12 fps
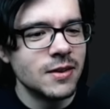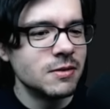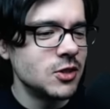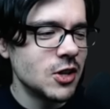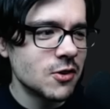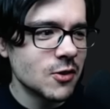
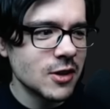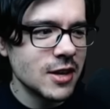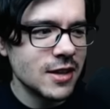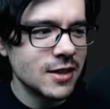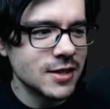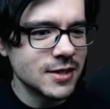
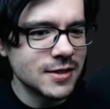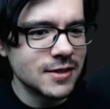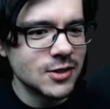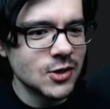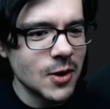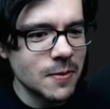Generally, this
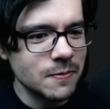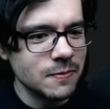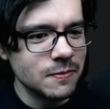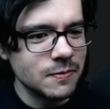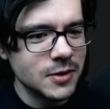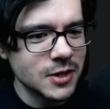charm
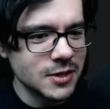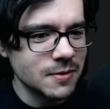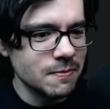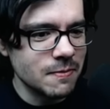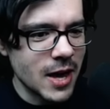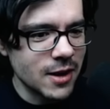
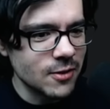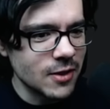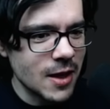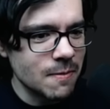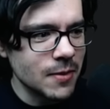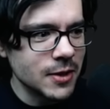doesn't matter
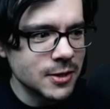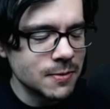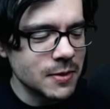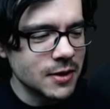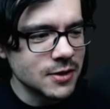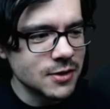that much
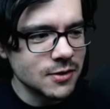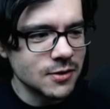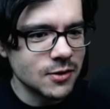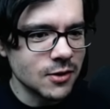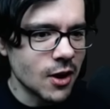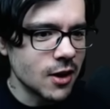because
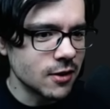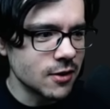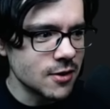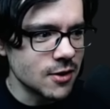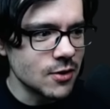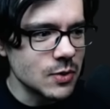you're not going
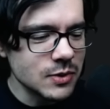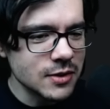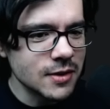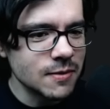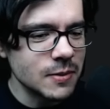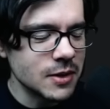to use
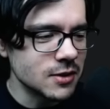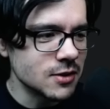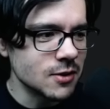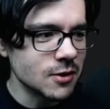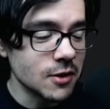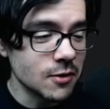it because
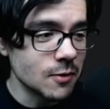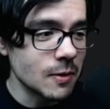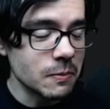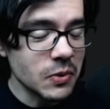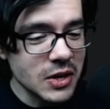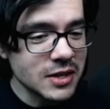you're going to
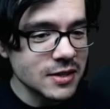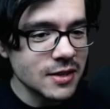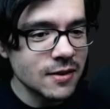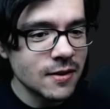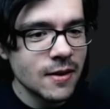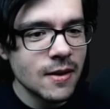replace it.
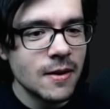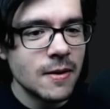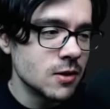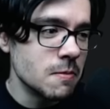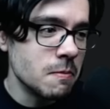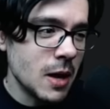
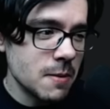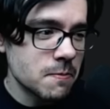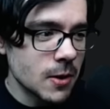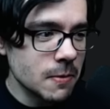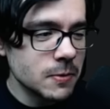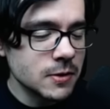The main
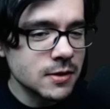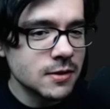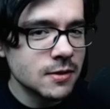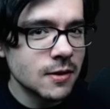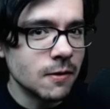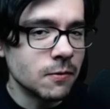purpose
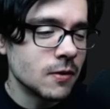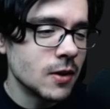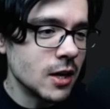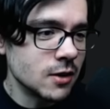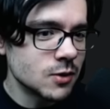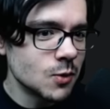of
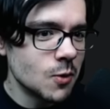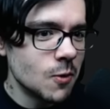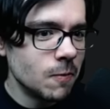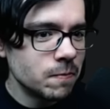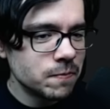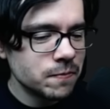Kingsoul